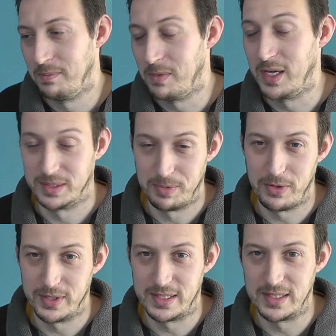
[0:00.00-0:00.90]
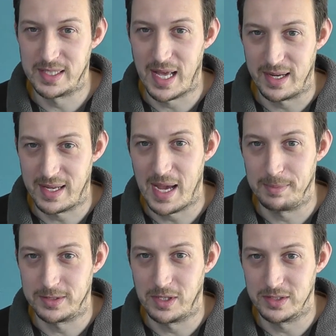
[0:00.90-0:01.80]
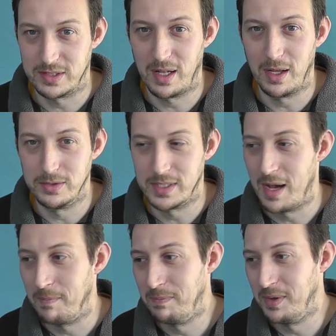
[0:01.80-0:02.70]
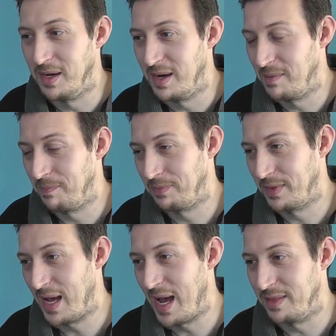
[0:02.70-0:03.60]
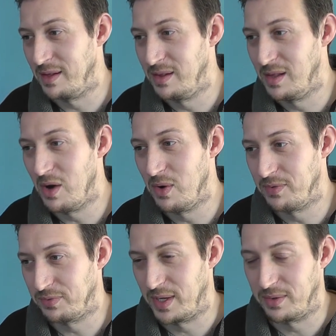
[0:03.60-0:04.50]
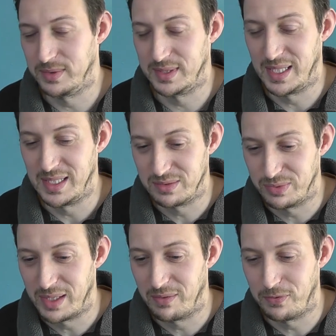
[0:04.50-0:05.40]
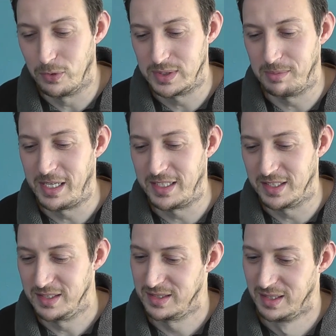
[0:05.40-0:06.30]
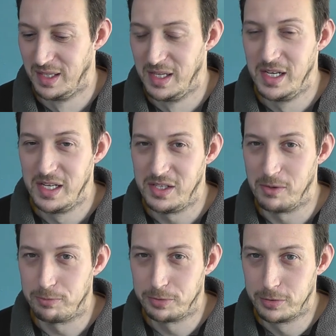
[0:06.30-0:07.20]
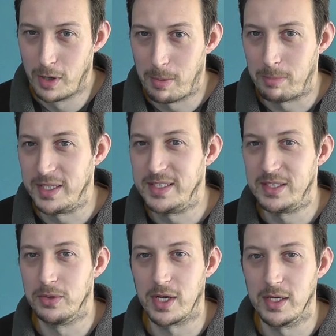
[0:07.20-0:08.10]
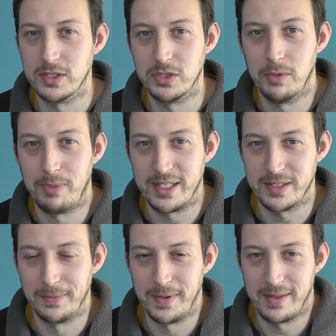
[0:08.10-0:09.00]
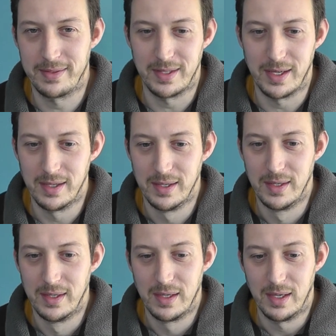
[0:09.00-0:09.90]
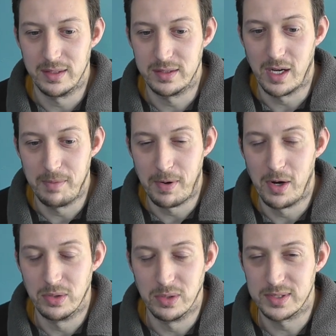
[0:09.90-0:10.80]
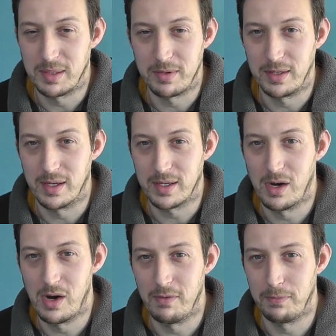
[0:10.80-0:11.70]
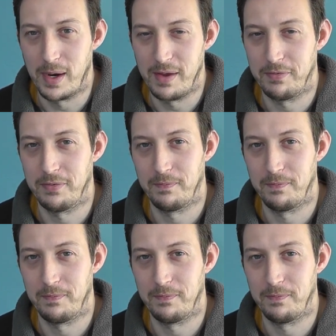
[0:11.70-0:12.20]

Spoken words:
My experience is that gap starts to close up, but at the lower frequencies, around 40 meters, you're probably still going to do better with a dipole or something like half-wave